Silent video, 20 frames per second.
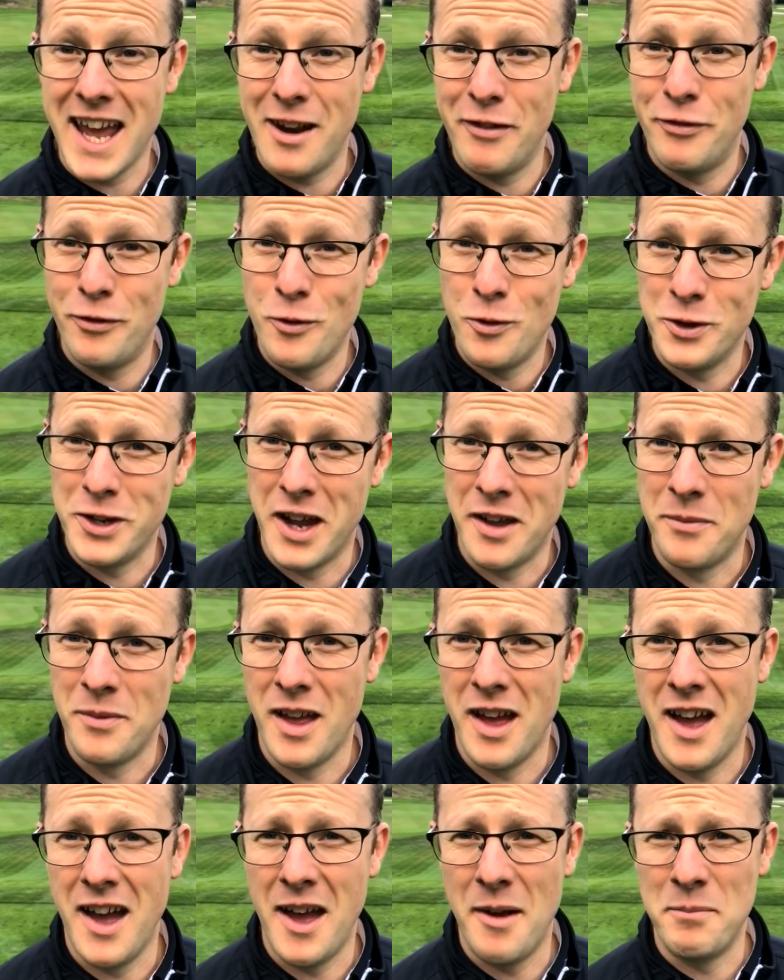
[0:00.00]
California,
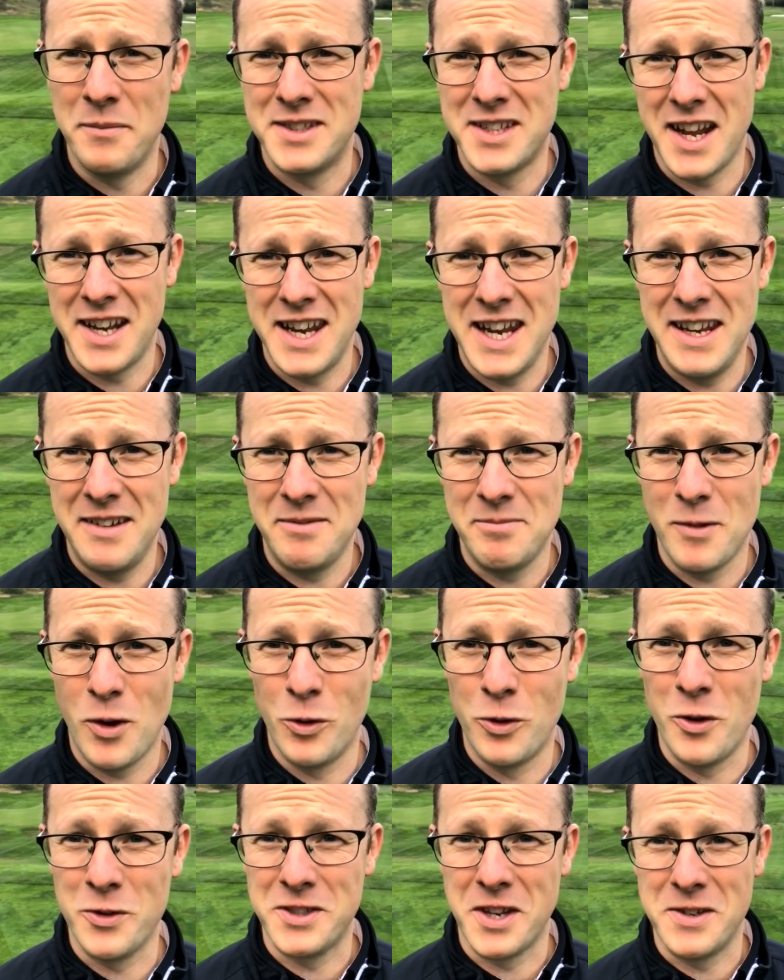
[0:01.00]
um, sunny
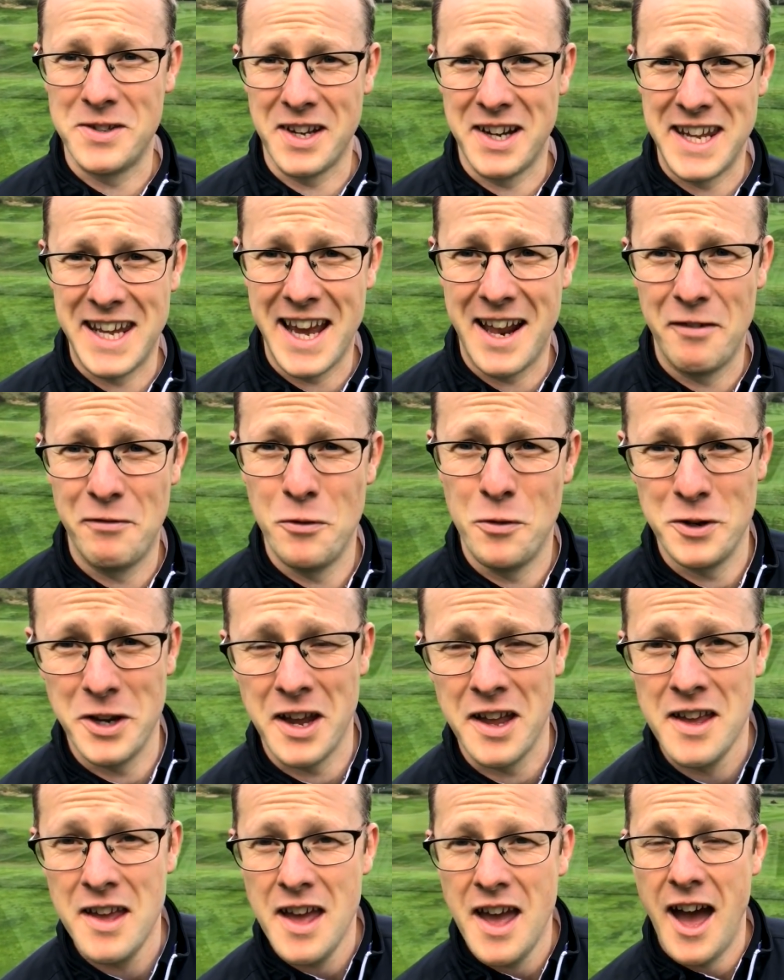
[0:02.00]
or not so sunny
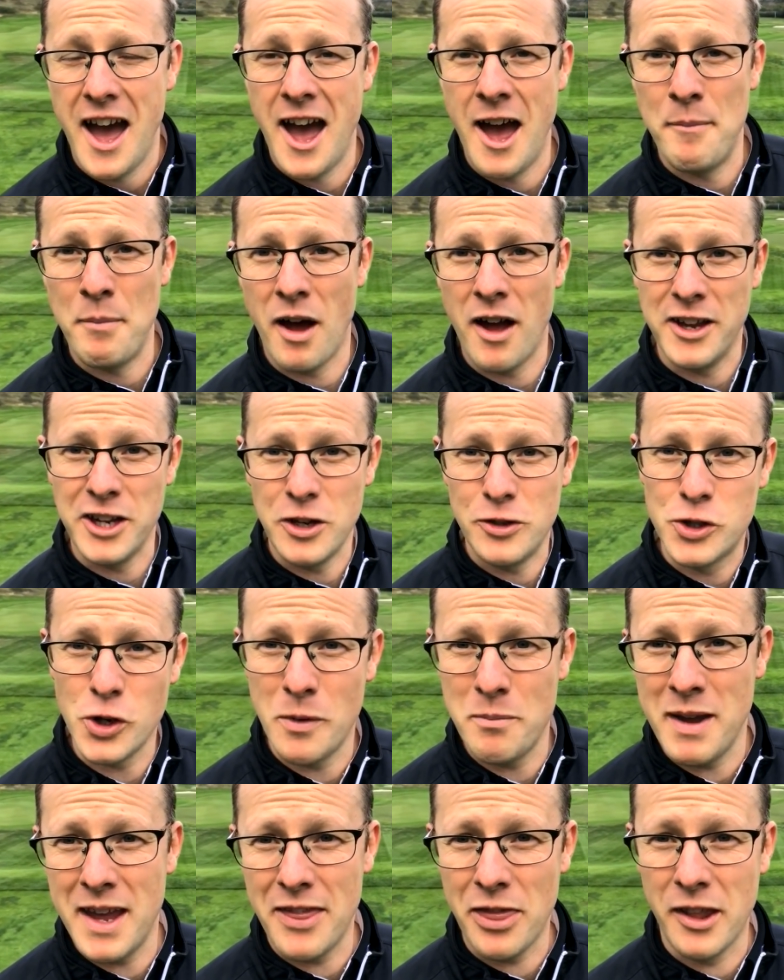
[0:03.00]
California. Um, I, you
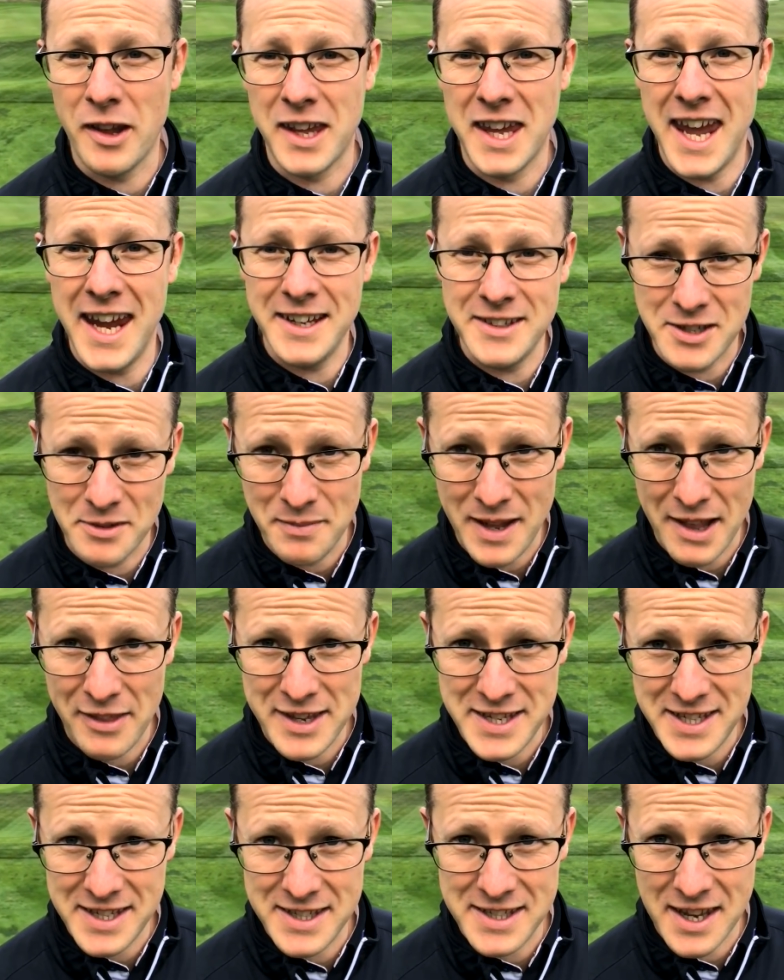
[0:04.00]
join me at the Kingdom. Now,
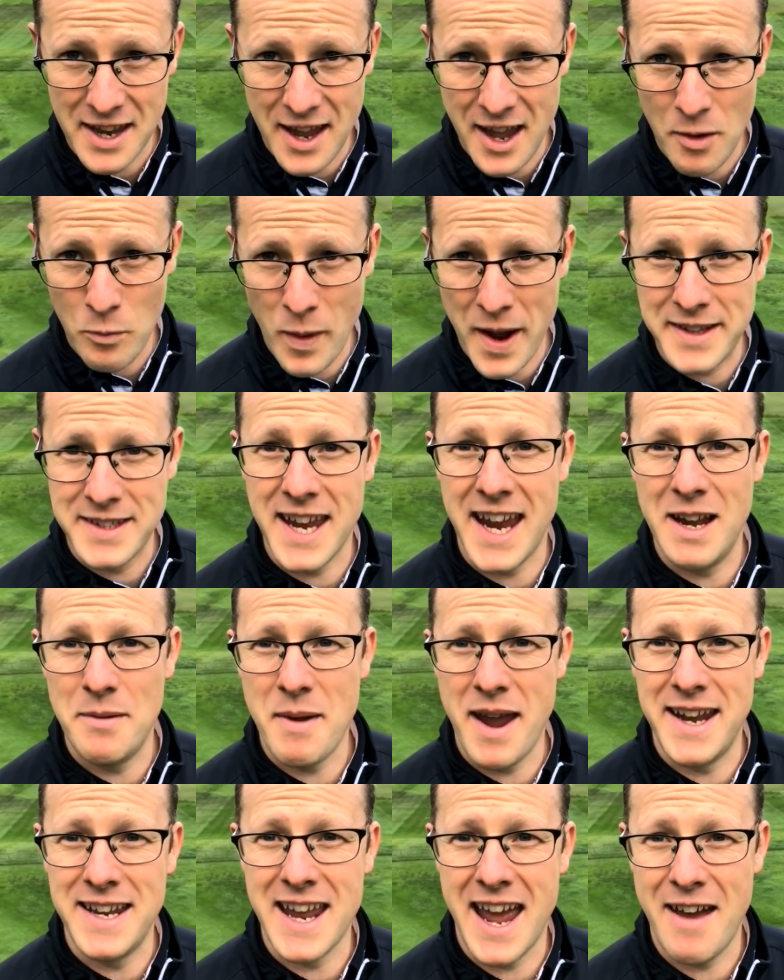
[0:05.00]
this is uh, where
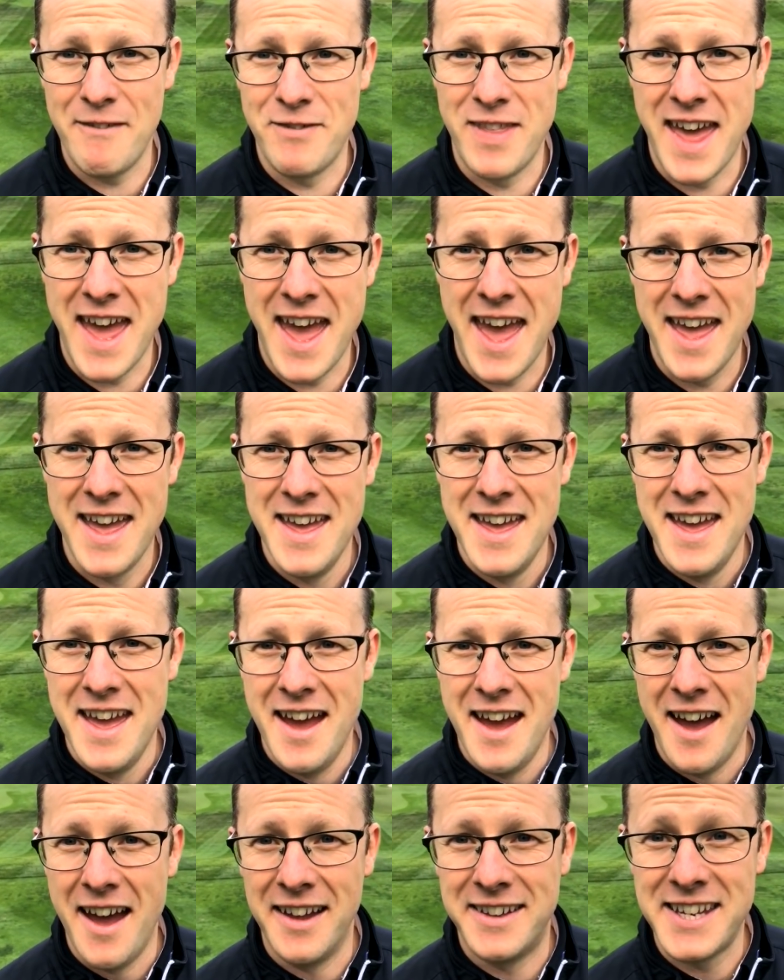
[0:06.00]
TaylorMade have their
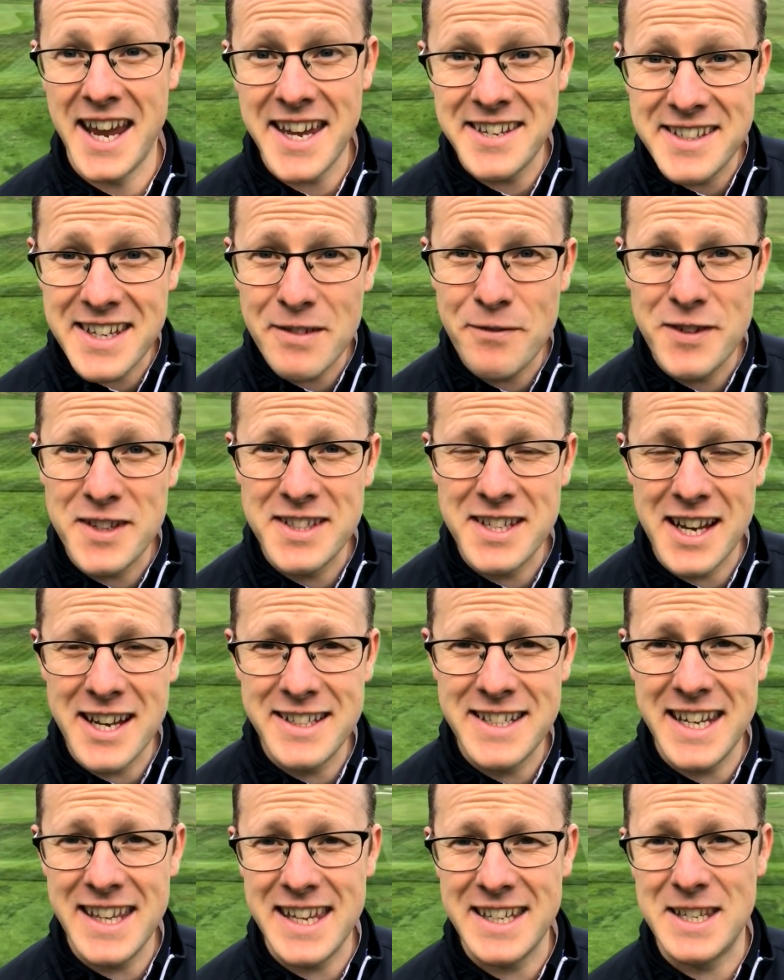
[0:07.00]
uh, testing
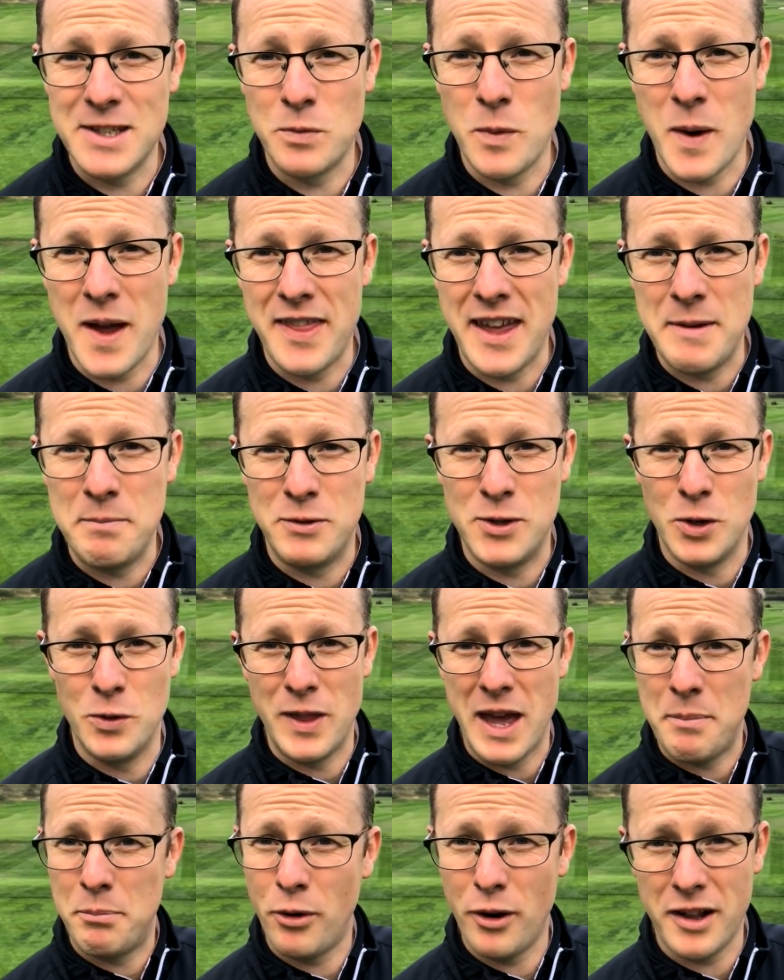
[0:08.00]
facility. This is where they do
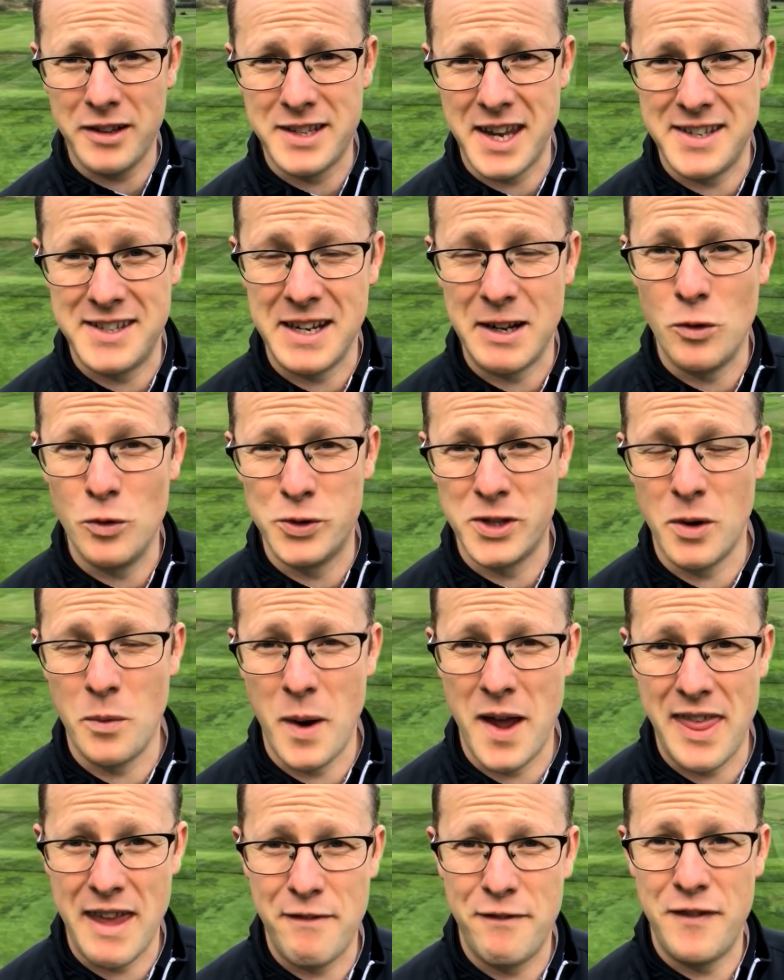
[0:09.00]
their product testing and also
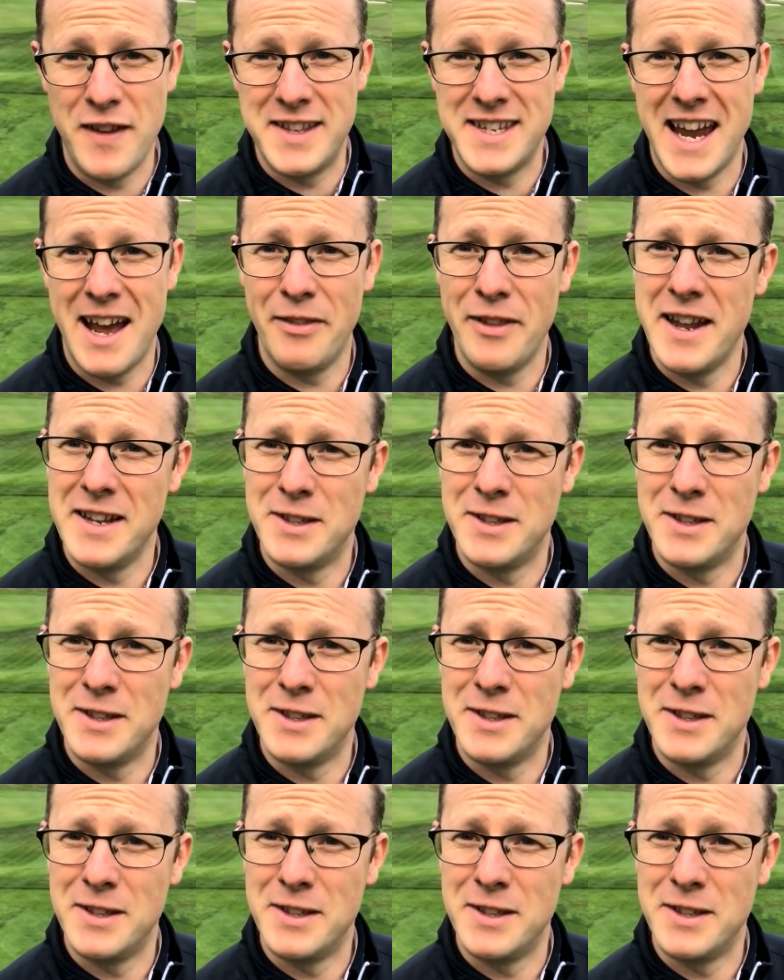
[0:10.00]
where they fit out